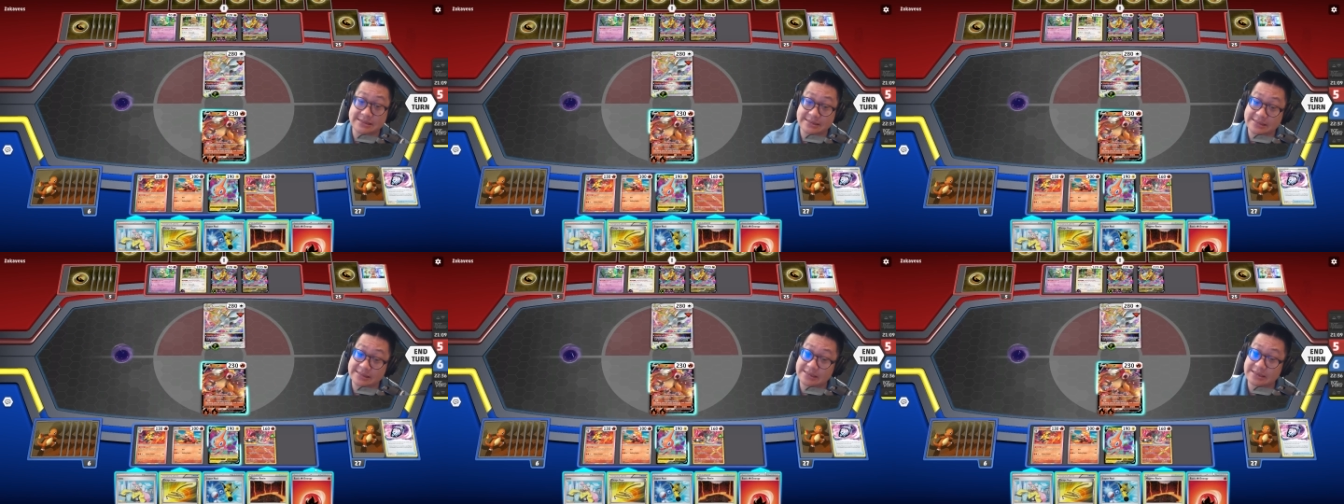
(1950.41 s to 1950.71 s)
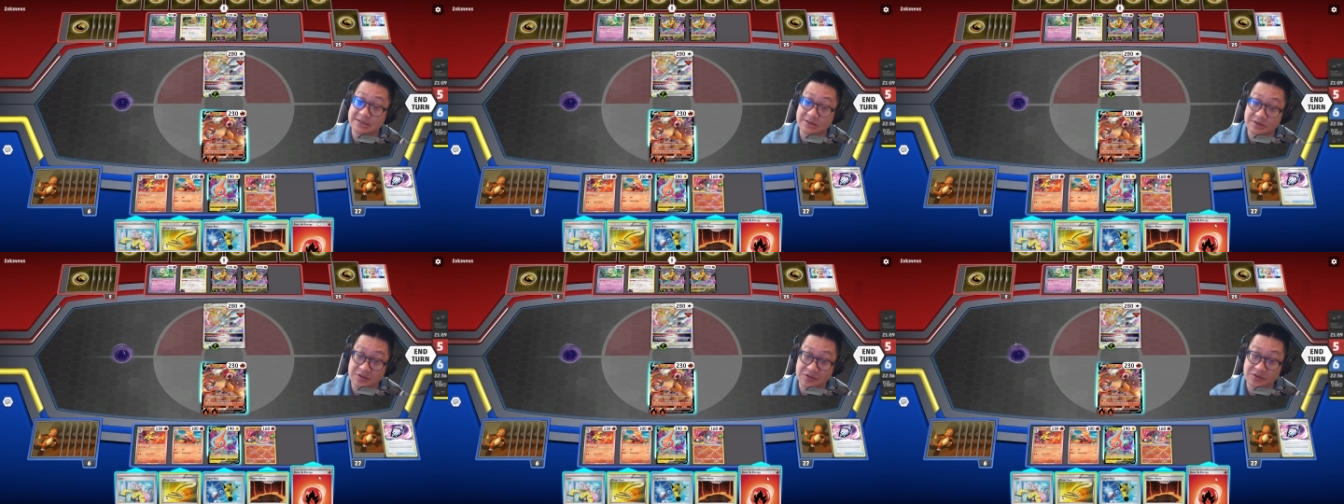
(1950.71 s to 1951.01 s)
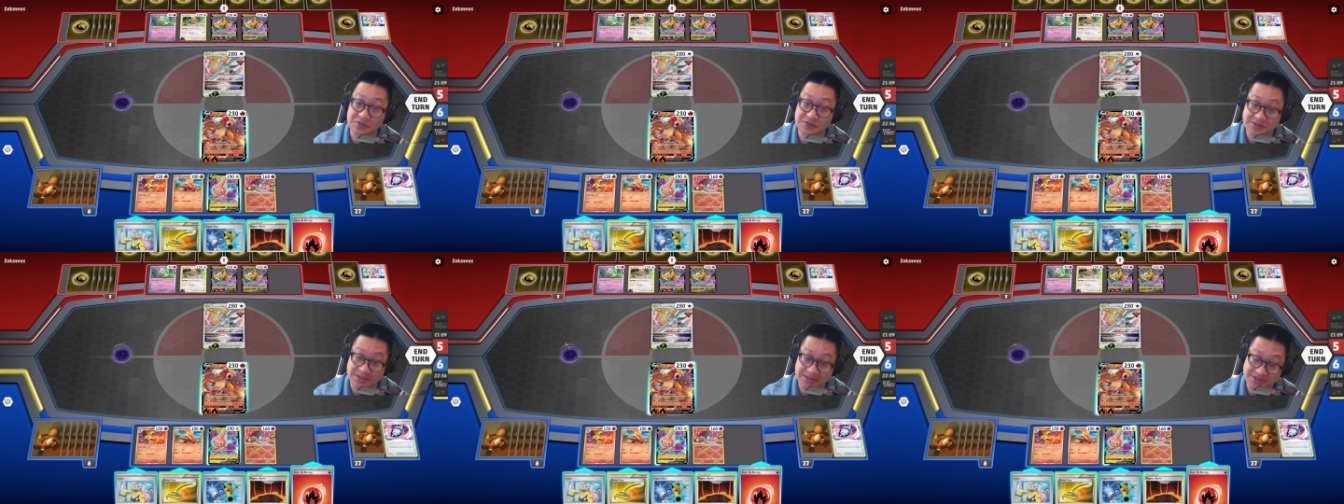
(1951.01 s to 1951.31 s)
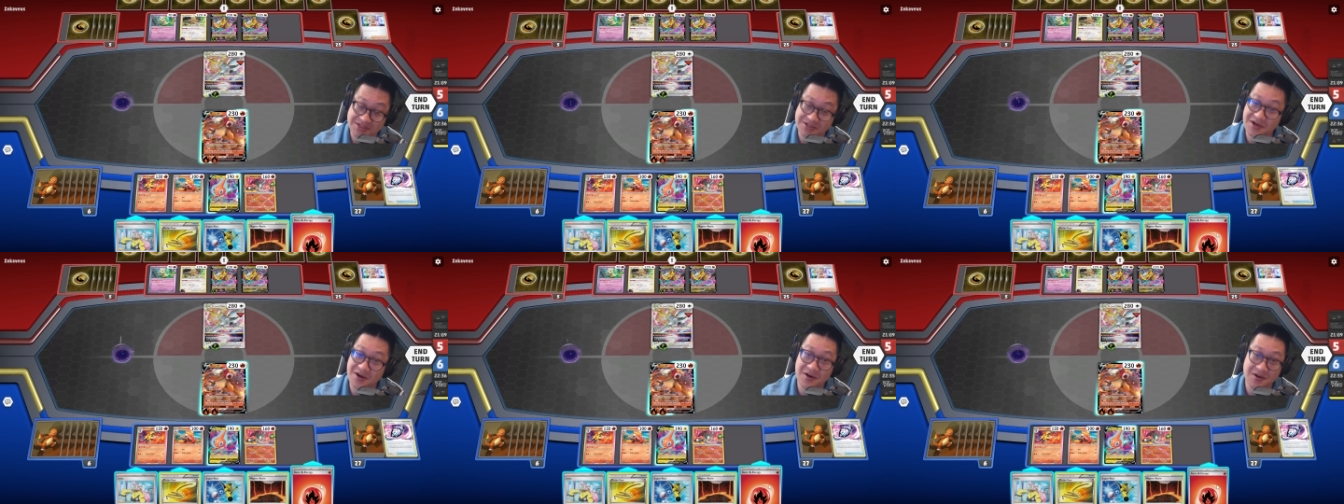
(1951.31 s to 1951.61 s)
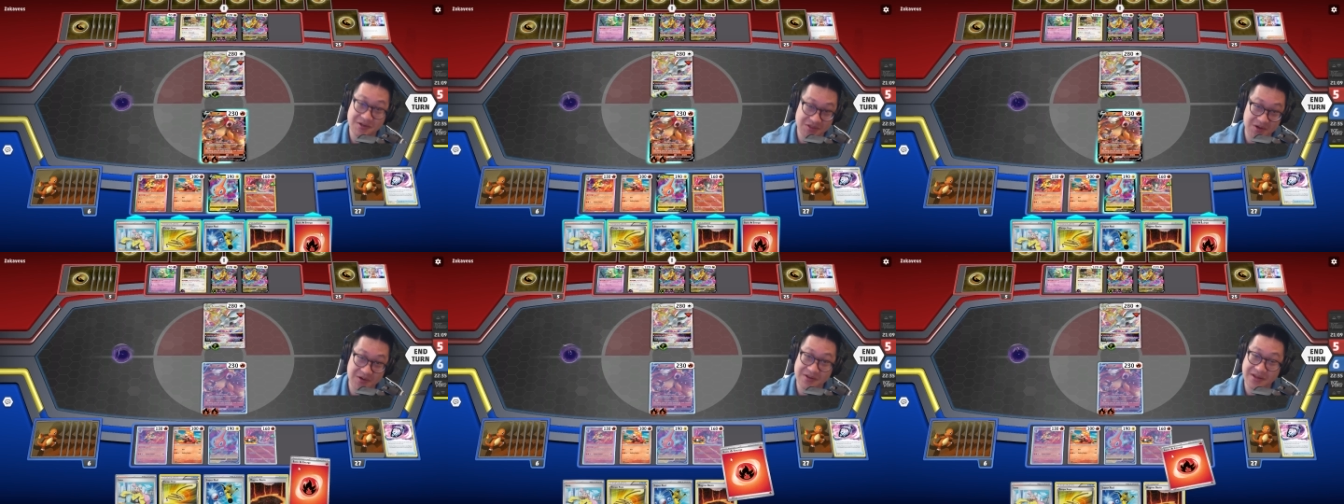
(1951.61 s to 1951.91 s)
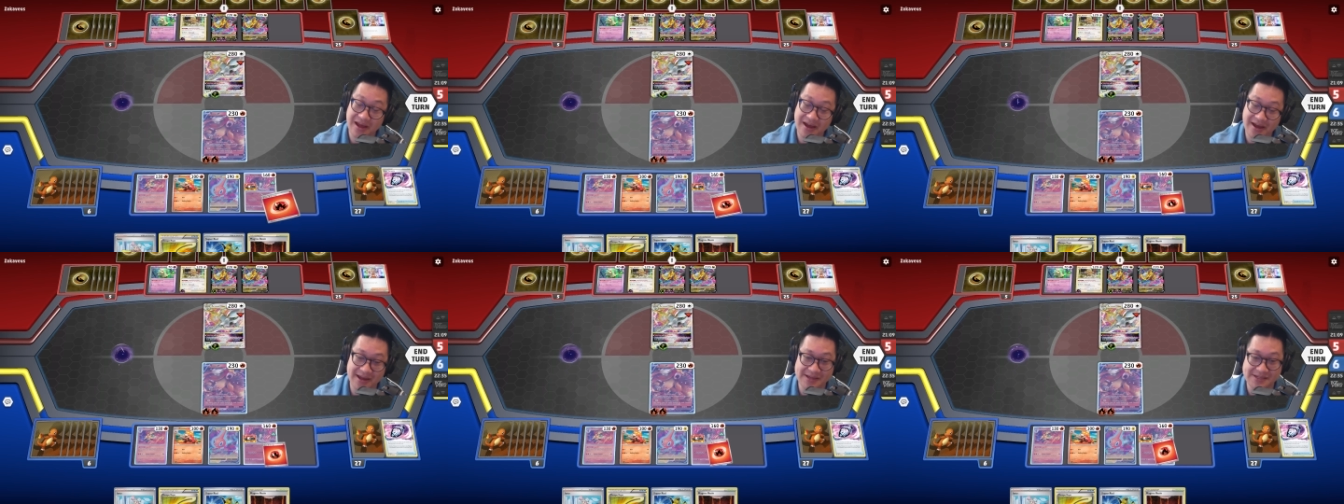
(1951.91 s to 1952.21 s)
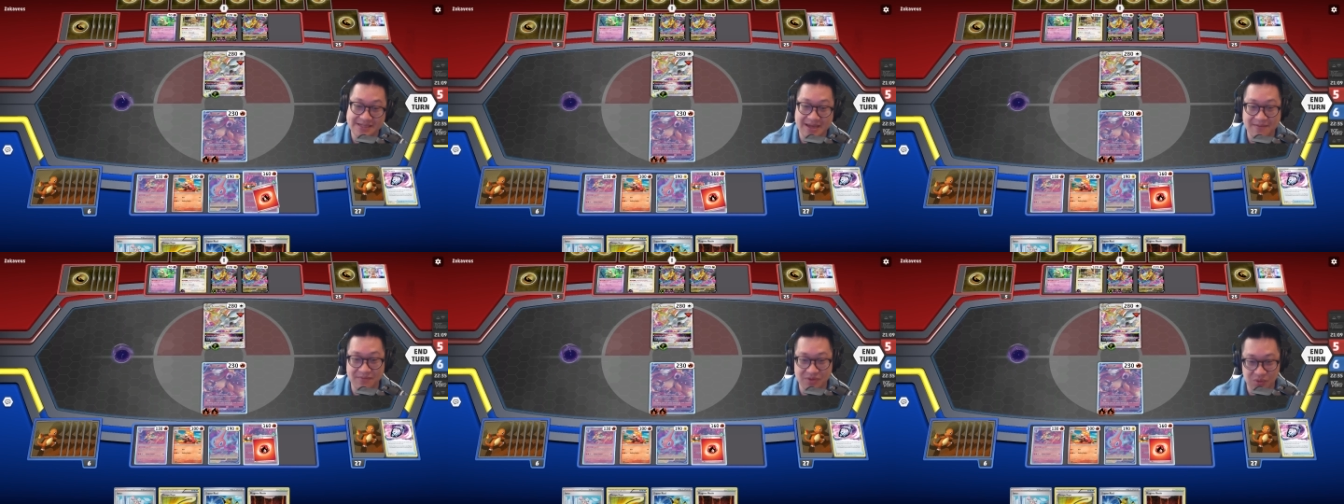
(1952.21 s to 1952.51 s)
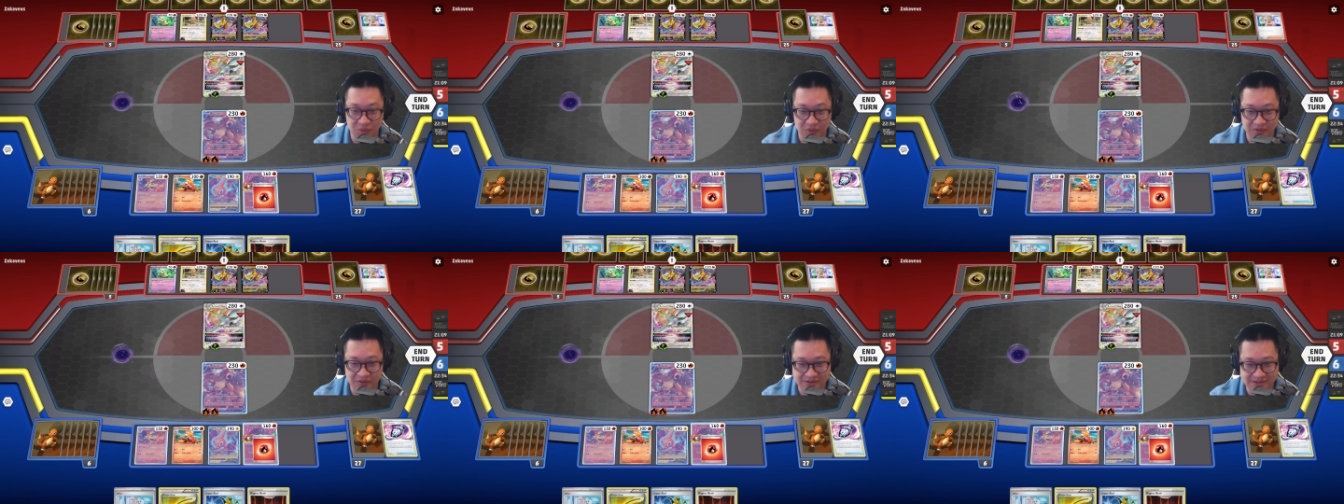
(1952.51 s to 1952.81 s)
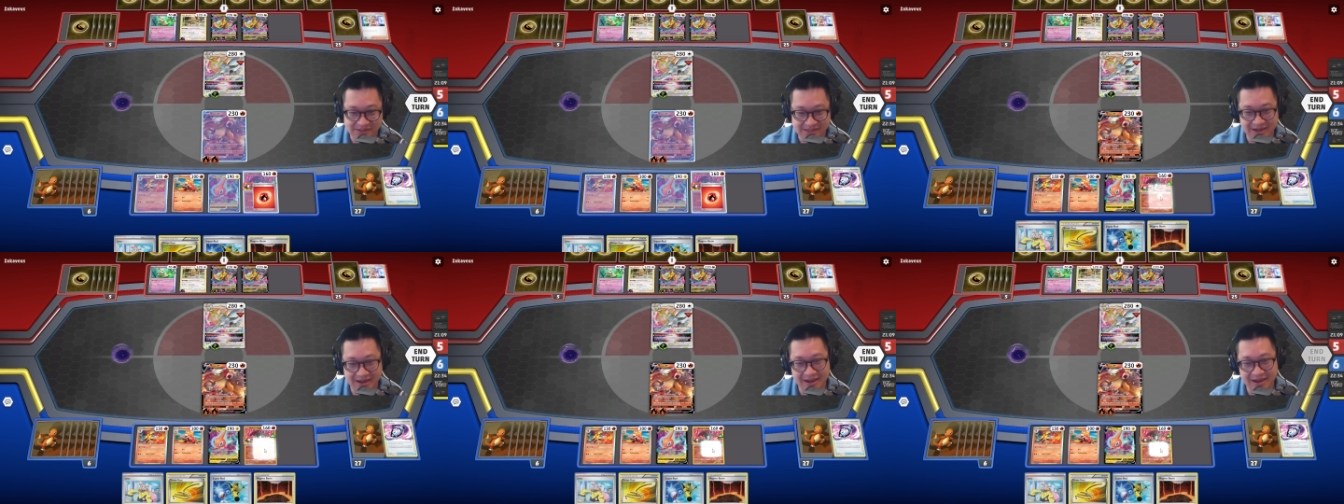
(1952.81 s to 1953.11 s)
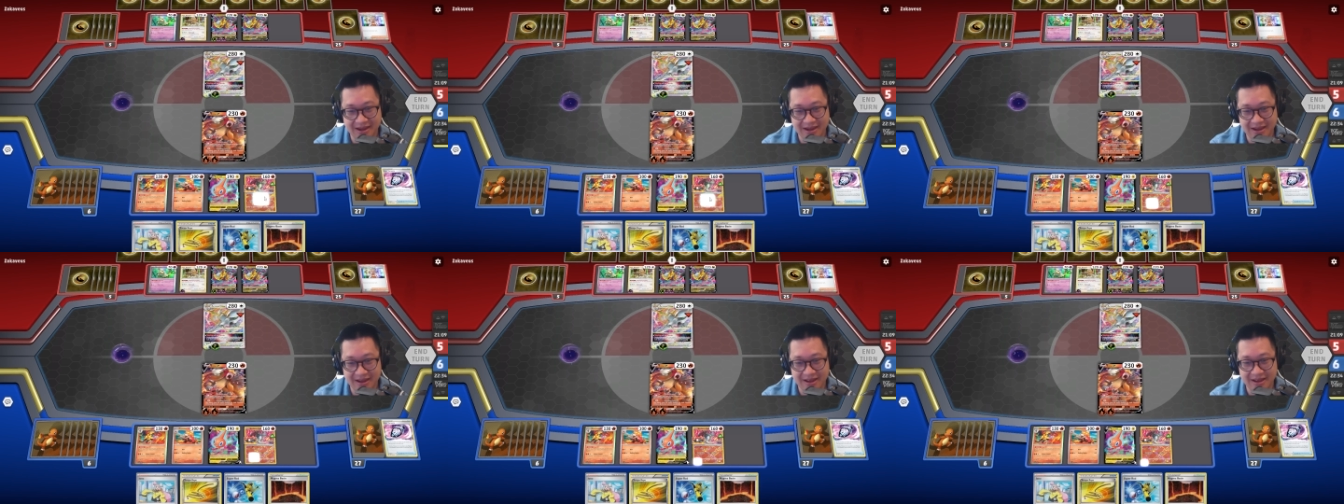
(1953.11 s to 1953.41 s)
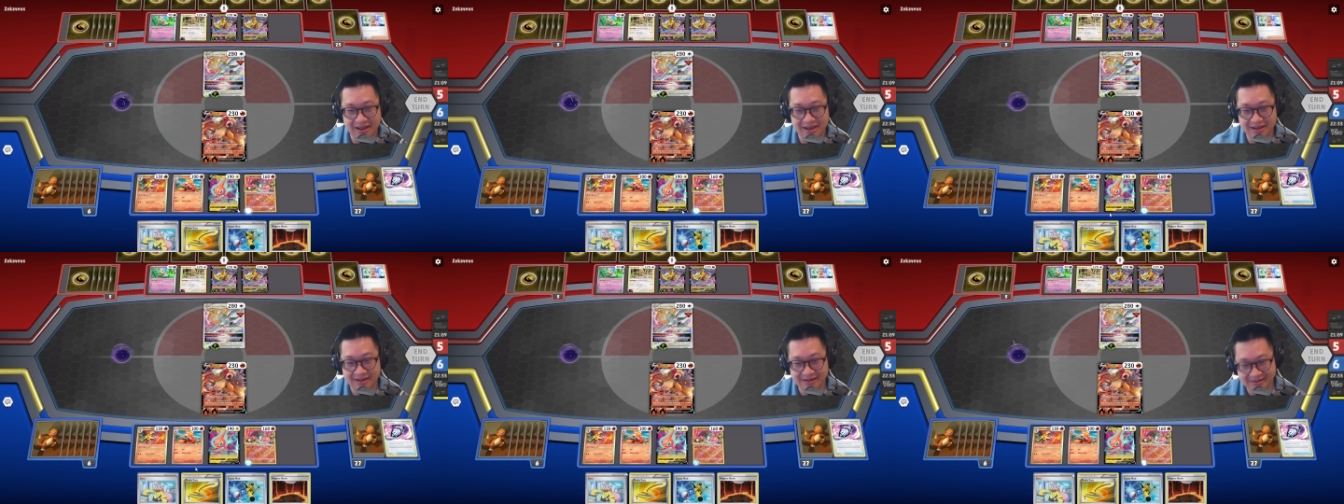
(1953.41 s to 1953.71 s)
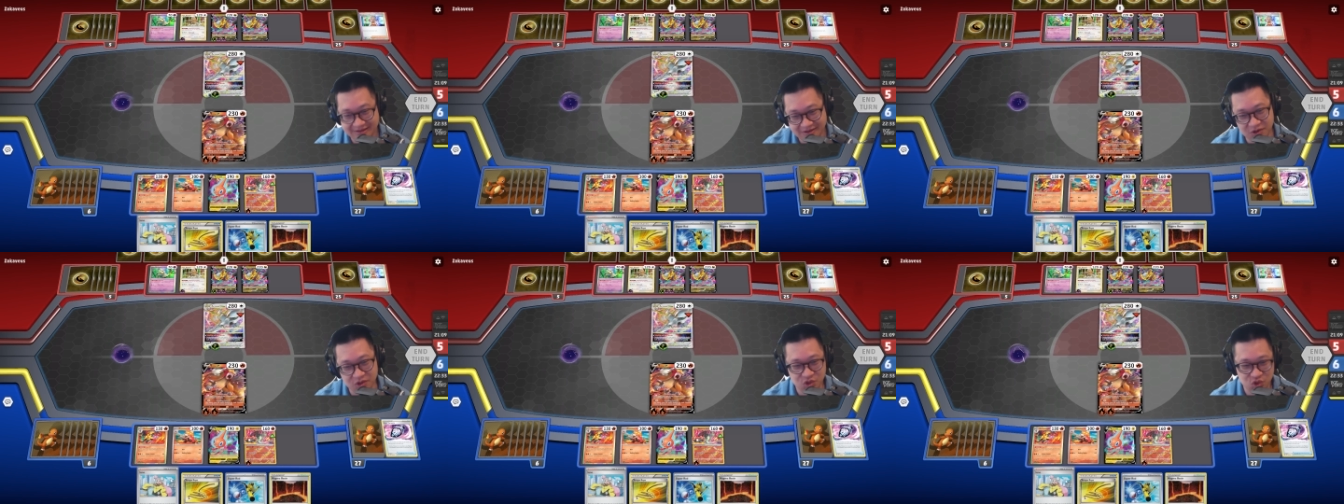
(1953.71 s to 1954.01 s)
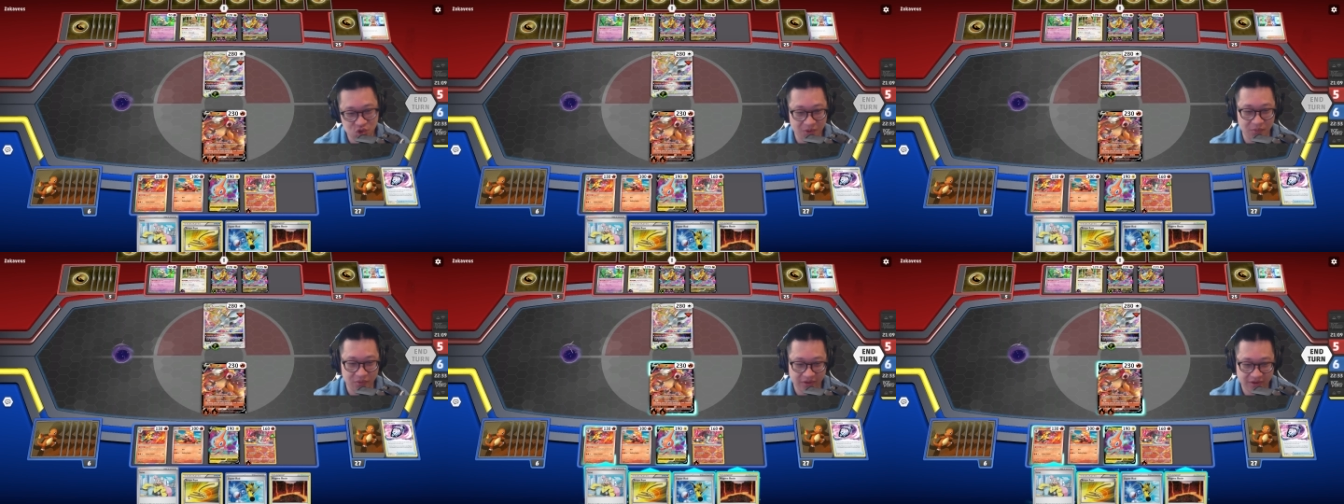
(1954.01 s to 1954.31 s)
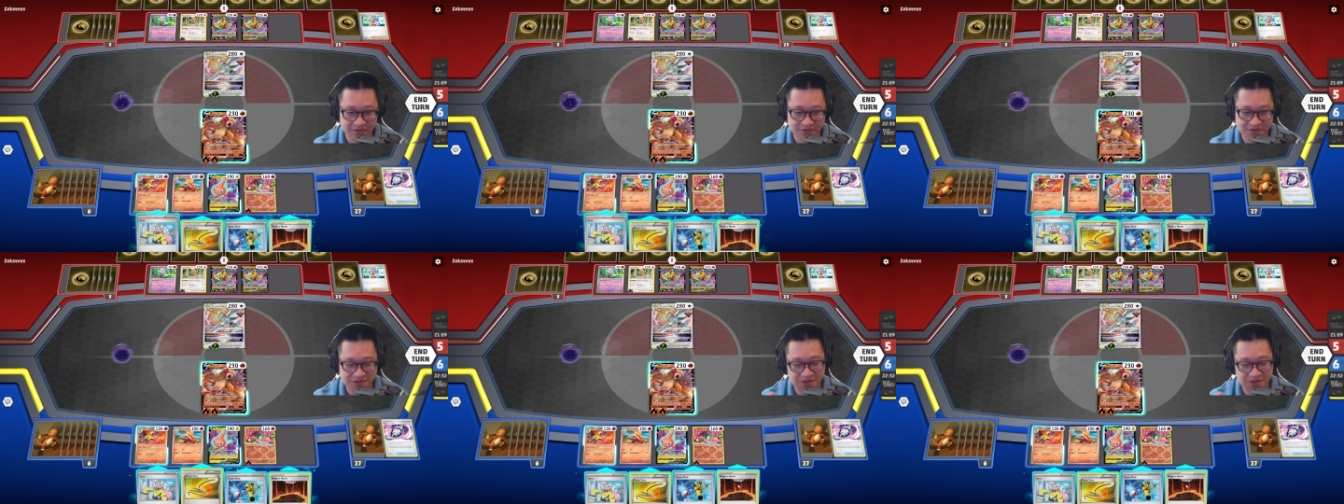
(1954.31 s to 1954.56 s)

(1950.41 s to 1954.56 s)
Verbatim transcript: to lose because Charizard dies afterwards, and you're in trouble here.